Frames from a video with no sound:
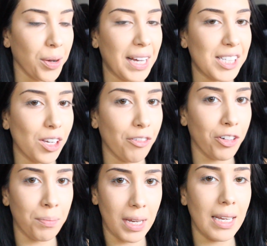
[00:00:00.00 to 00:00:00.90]
Okay, so
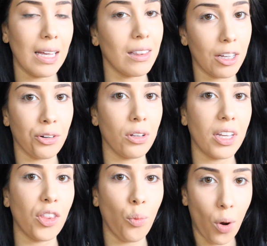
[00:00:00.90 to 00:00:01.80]
for me,
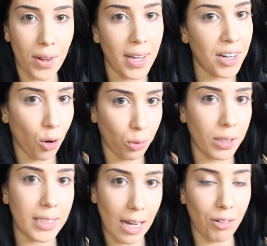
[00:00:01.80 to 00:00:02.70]
literally the one and
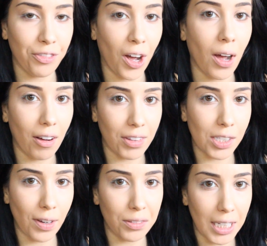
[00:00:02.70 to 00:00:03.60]
only downfall of
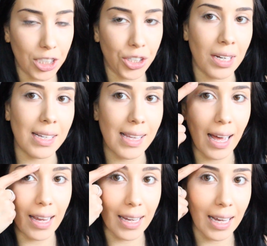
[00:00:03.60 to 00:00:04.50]
this foundation is
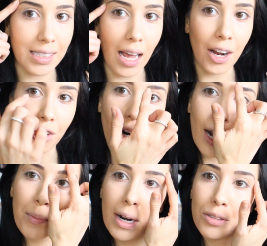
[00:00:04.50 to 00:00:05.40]
that it gets on your
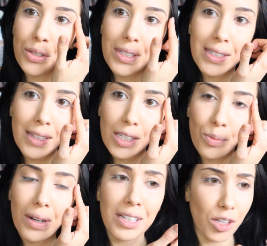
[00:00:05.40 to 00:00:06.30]
eyebrows. You can see
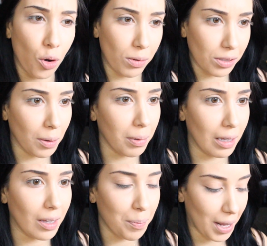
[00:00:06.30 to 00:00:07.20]
this one is almost
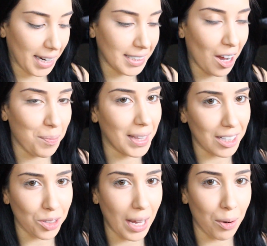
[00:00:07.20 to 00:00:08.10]
completely blanked out, but
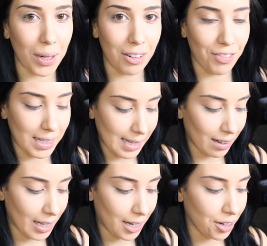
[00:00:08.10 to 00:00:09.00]
that's okay, we're gonna fix
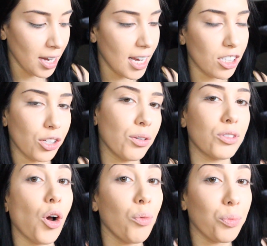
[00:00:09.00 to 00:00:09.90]
that later. So
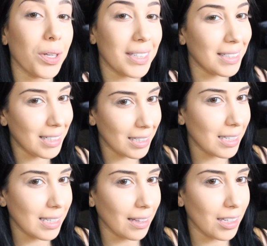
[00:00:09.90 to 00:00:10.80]
you don't really
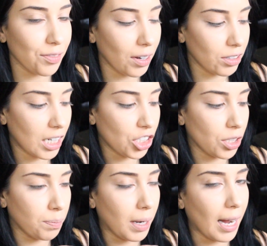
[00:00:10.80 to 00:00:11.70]
need to set this
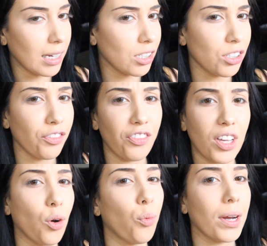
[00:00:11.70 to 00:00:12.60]
foundation, but I just
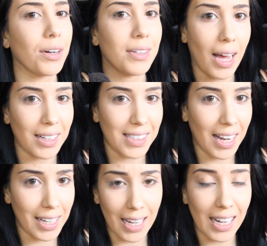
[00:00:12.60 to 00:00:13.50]
feel weird not
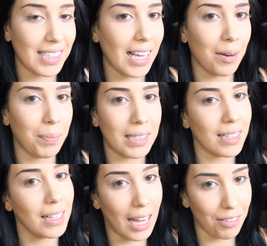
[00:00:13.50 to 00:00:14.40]
setting it. I set
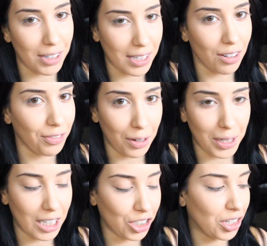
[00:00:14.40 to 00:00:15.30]
basically every single
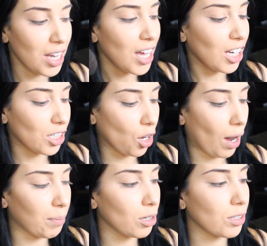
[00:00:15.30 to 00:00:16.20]
foundation.
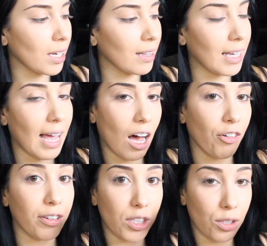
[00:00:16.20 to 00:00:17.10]
So I'm using the
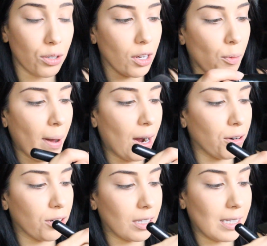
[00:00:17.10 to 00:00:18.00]
e.l.f. Studio
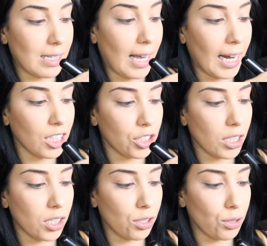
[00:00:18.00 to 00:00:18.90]
Powder. This is the
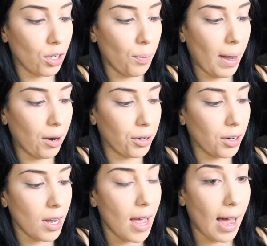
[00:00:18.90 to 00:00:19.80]
HD Studio
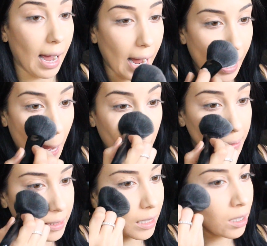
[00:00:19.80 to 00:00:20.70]
Powder.
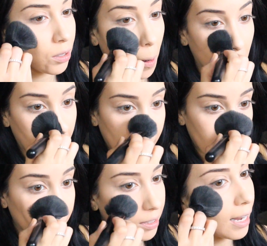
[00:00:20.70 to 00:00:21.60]
I didn't know if
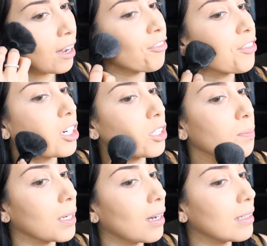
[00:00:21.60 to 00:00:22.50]
I loved it at
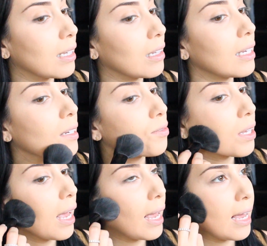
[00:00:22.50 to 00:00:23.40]
first because it
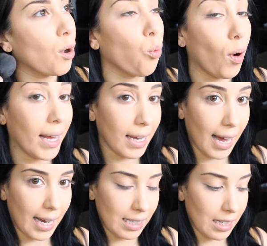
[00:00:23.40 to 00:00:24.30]
leaves a white
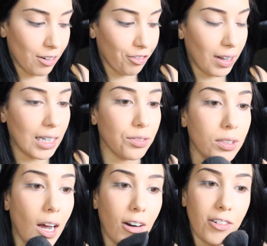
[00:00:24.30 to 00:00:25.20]
cast in flash
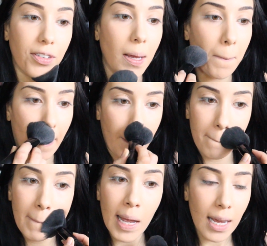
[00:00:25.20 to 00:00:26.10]
photography,
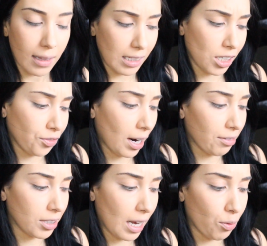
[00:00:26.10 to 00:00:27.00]
but this is for
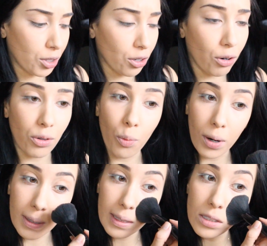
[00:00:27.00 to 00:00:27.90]
every day when you're going to
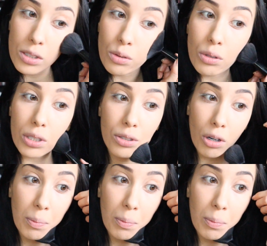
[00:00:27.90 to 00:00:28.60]
work and school. You're